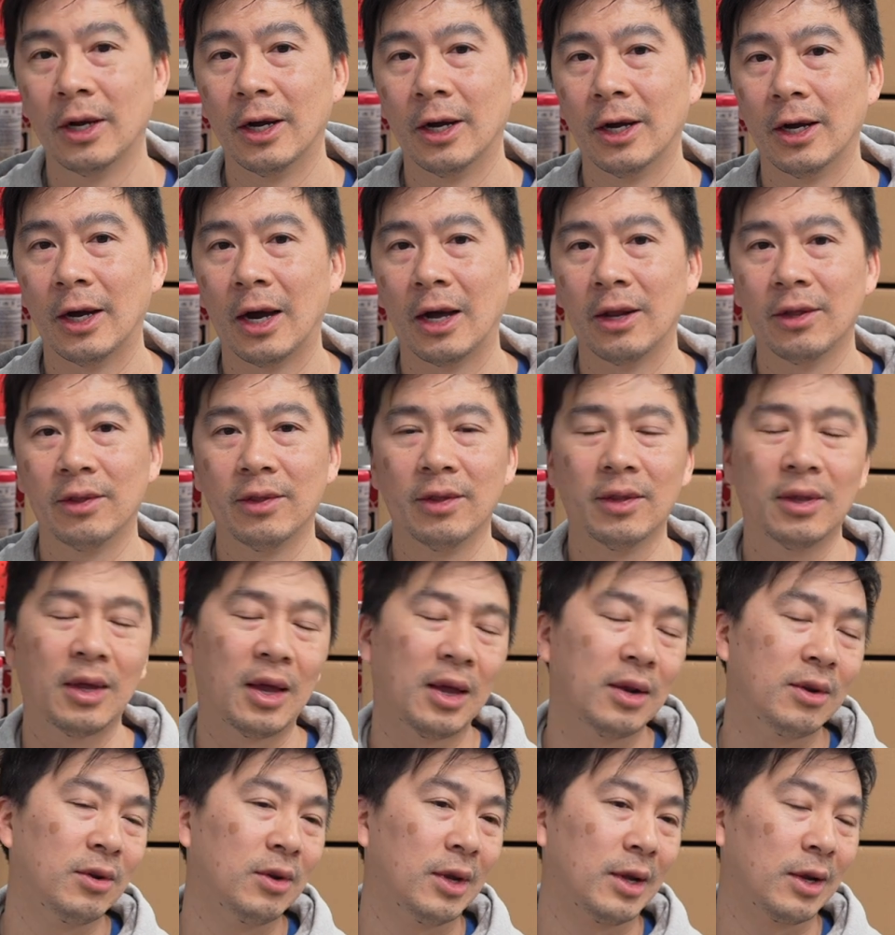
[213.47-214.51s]
Uh, other than
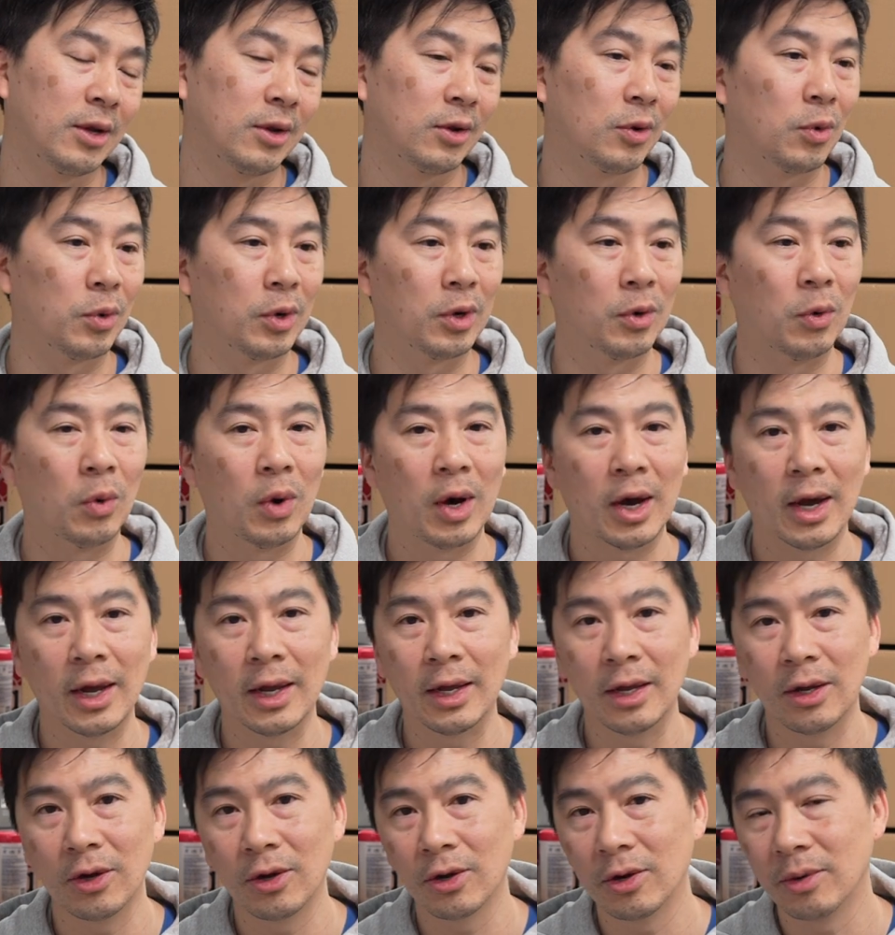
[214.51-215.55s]
that, like going to
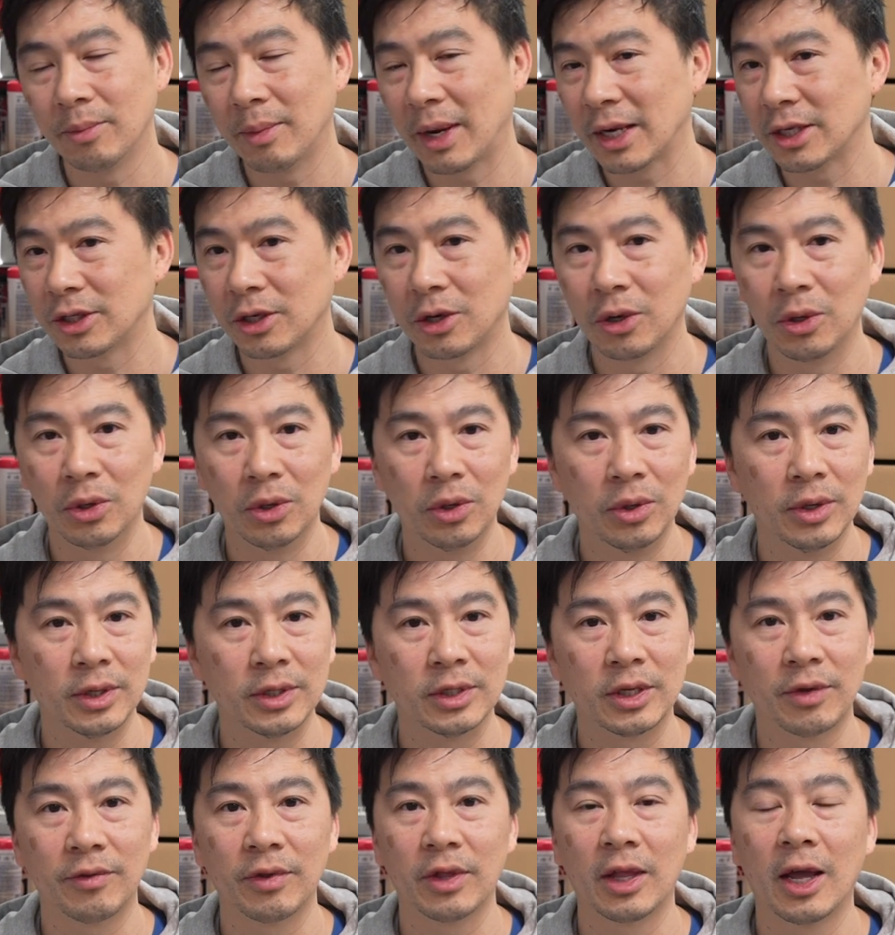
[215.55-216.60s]
Hawaii or Mexico and
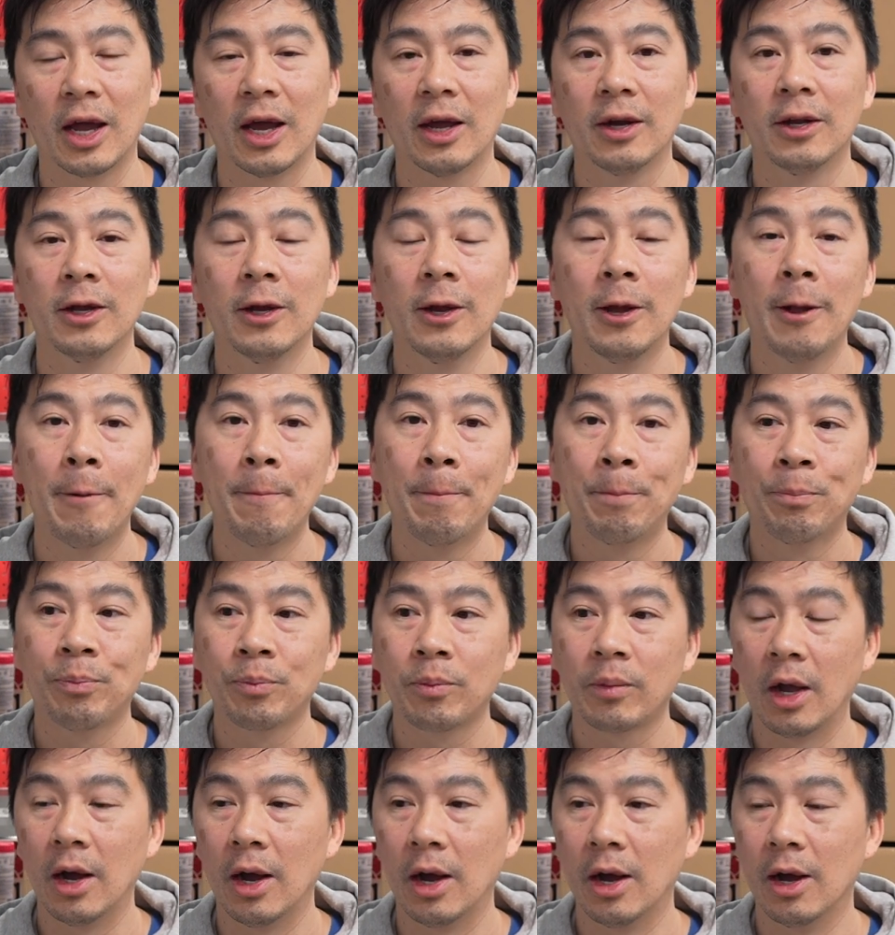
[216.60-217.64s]
stuff like that.
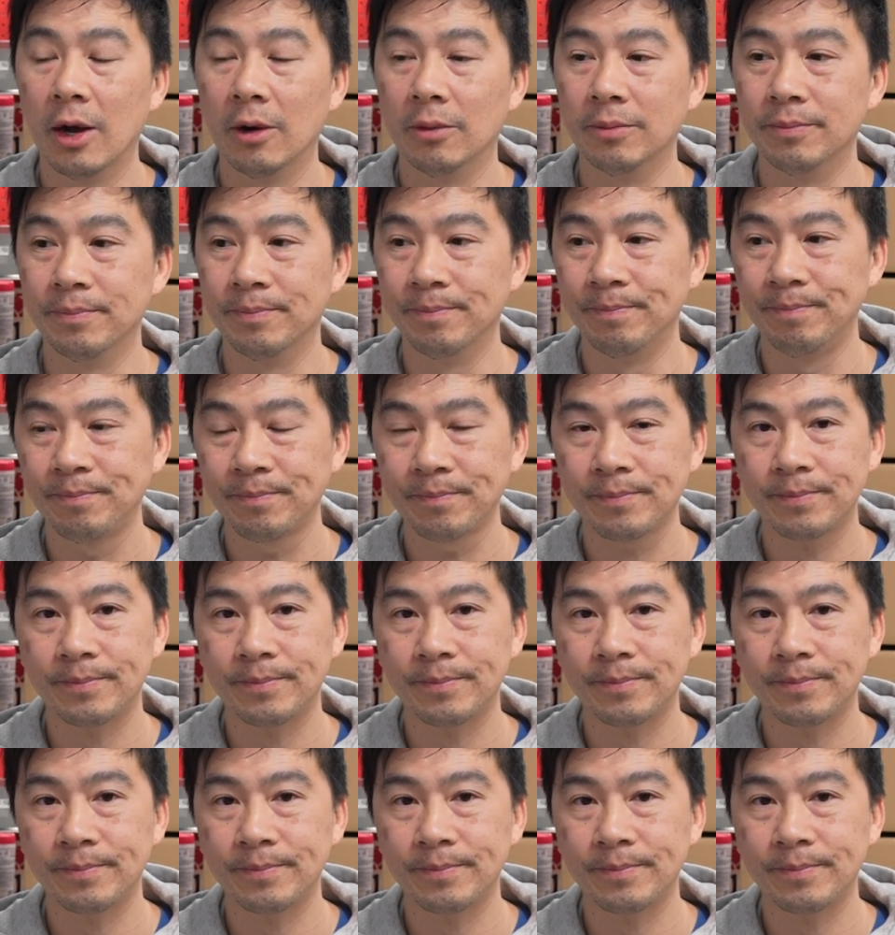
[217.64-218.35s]
Um,